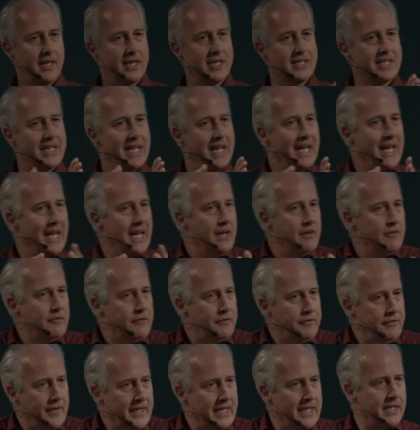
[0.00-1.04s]
can
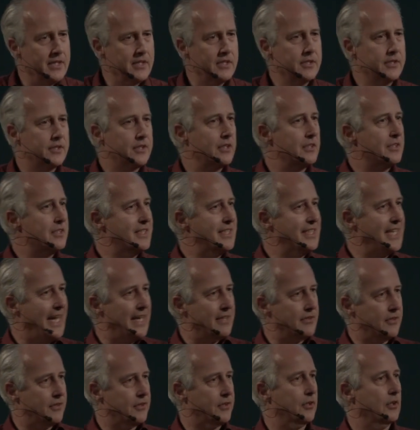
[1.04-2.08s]
feel the
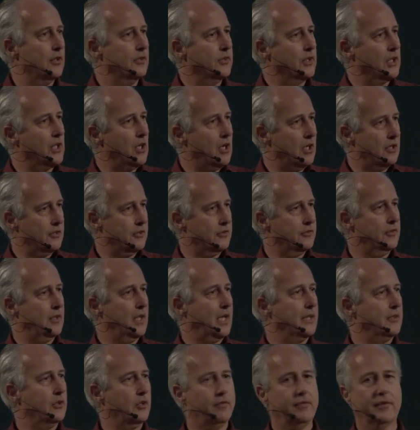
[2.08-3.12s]
death on the other
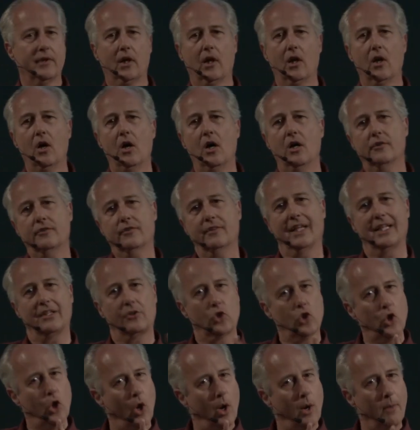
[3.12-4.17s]
side of a glass
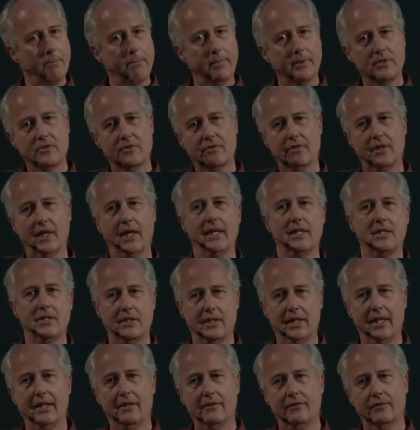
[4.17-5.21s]
and
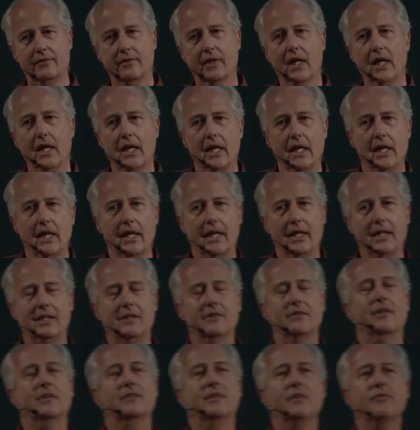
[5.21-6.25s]
compensate death. It
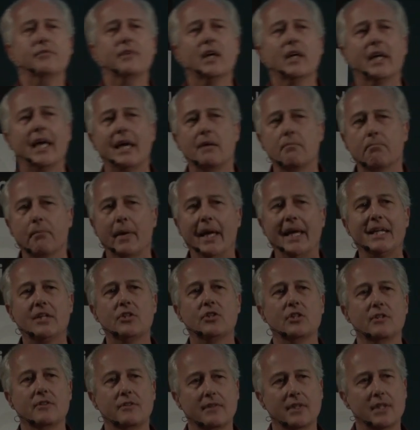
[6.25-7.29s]
is as if they can
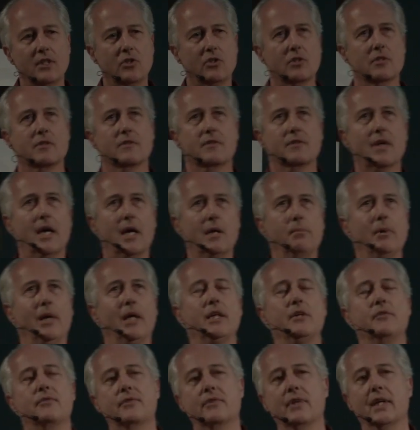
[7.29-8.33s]
make decisions. I
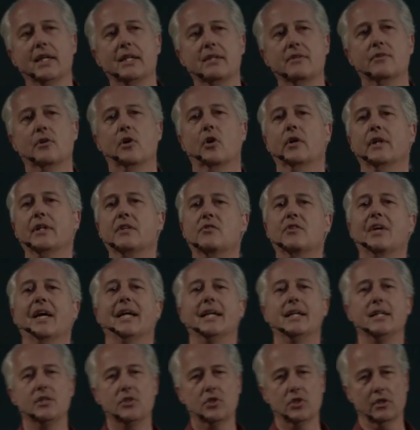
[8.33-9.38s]
believe cells are
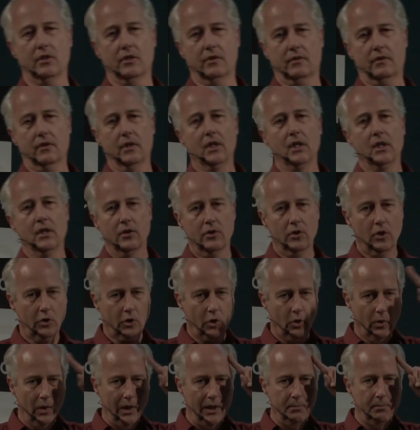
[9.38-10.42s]
intelligent, not
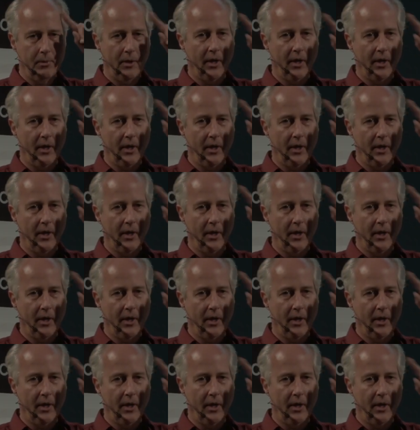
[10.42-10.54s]
only